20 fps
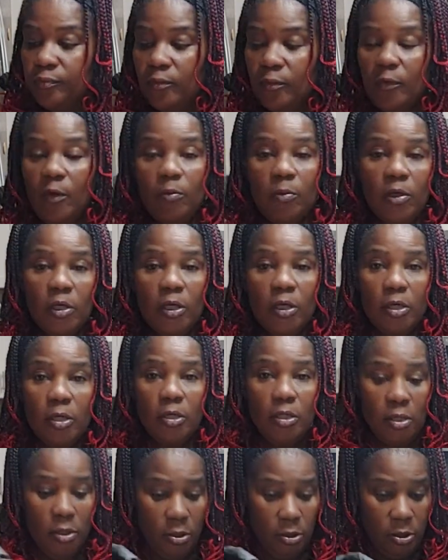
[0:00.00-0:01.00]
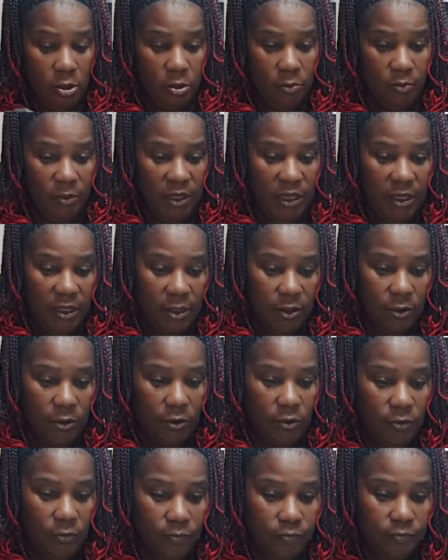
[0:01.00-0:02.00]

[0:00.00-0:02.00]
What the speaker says: I'm gonna get another tomato.